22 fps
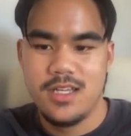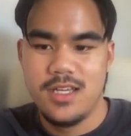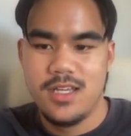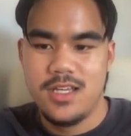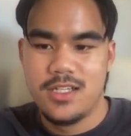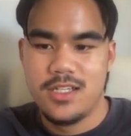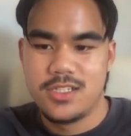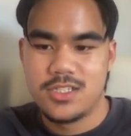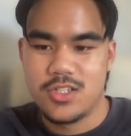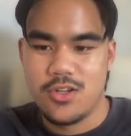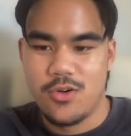
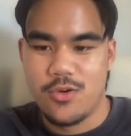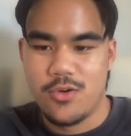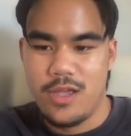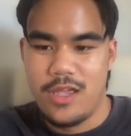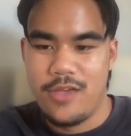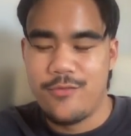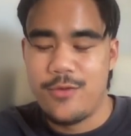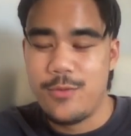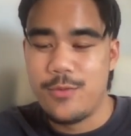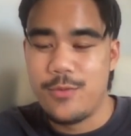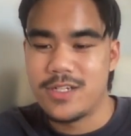So
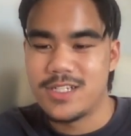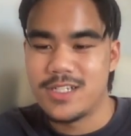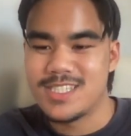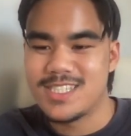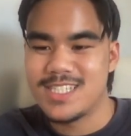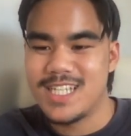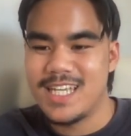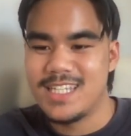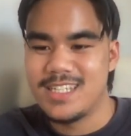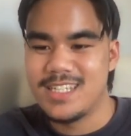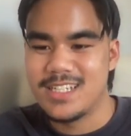if we want to
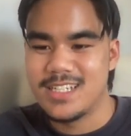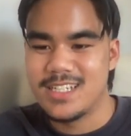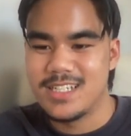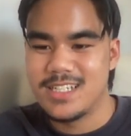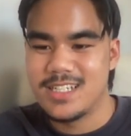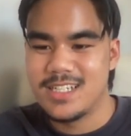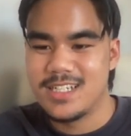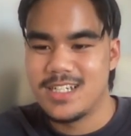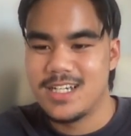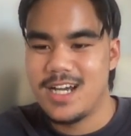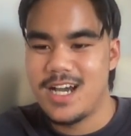send
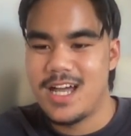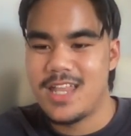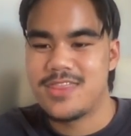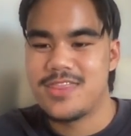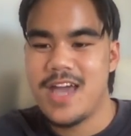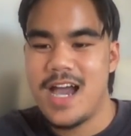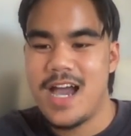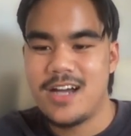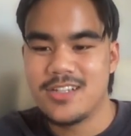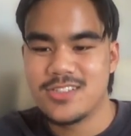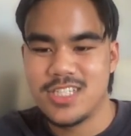
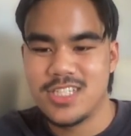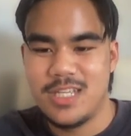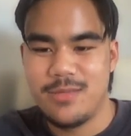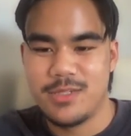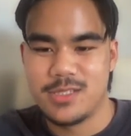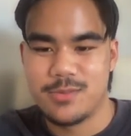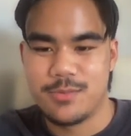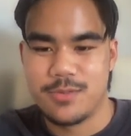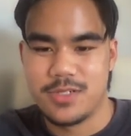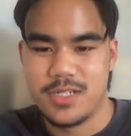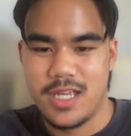1,000
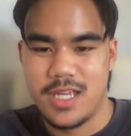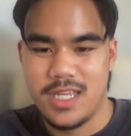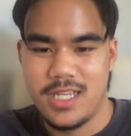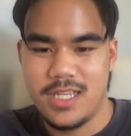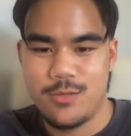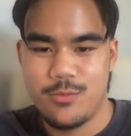emails per day,